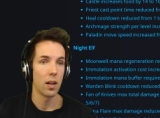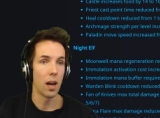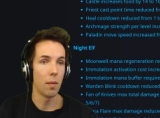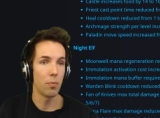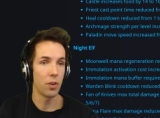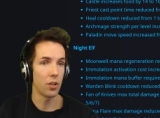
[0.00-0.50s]

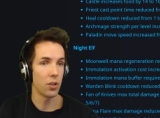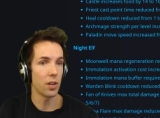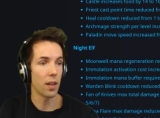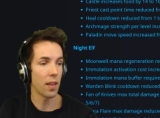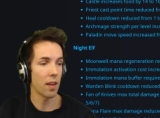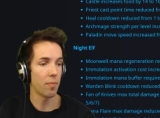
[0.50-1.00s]
I'm pretty sure
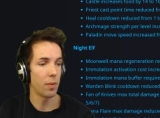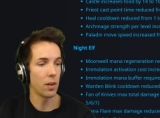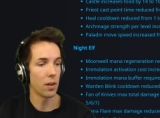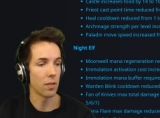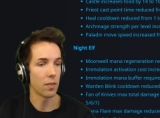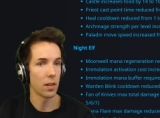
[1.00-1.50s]
that they have been
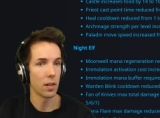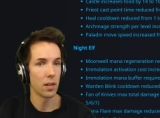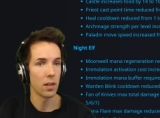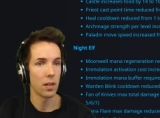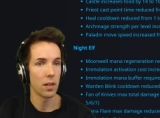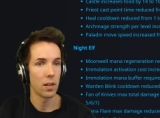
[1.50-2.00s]

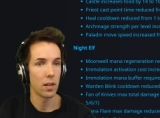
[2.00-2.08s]
nerfed.